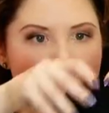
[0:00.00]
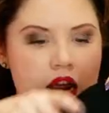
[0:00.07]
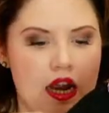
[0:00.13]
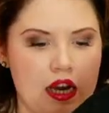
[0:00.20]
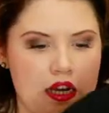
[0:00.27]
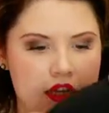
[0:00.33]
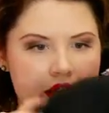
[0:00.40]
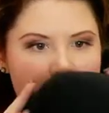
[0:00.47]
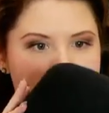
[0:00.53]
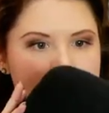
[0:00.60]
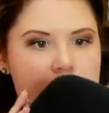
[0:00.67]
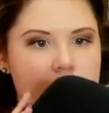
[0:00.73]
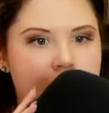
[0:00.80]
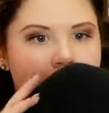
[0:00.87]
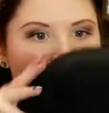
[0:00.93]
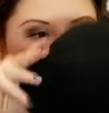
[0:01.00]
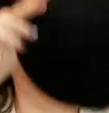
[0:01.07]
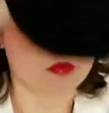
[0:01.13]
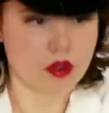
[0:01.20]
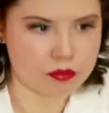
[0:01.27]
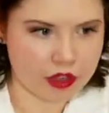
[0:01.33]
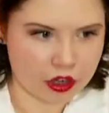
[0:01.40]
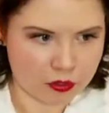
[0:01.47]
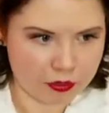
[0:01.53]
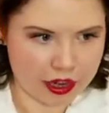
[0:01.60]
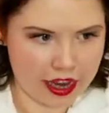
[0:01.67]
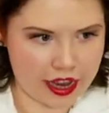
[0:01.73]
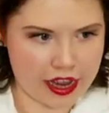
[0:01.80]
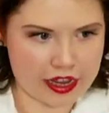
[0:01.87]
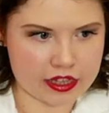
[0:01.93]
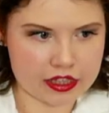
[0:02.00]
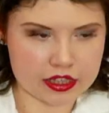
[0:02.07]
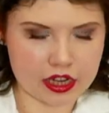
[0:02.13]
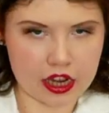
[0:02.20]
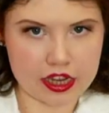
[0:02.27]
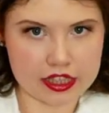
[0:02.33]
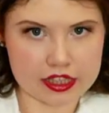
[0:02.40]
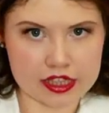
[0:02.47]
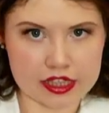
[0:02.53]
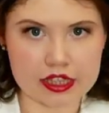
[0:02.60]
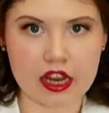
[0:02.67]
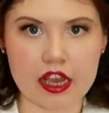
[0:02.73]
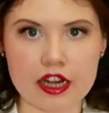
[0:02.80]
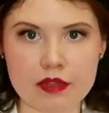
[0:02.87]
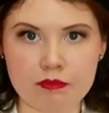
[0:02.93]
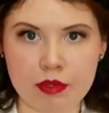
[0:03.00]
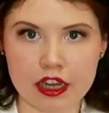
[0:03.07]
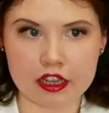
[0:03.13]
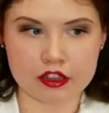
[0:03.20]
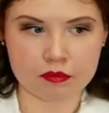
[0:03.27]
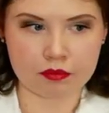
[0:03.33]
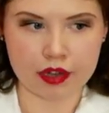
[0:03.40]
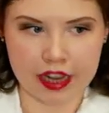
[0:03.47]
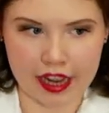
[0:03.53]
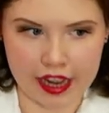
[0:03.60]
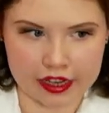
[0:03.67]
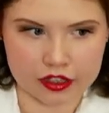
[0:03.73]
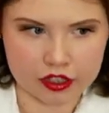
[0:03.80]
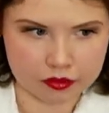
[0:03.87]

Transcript: And if I just pop that on my head, it's slightly bigger than my head.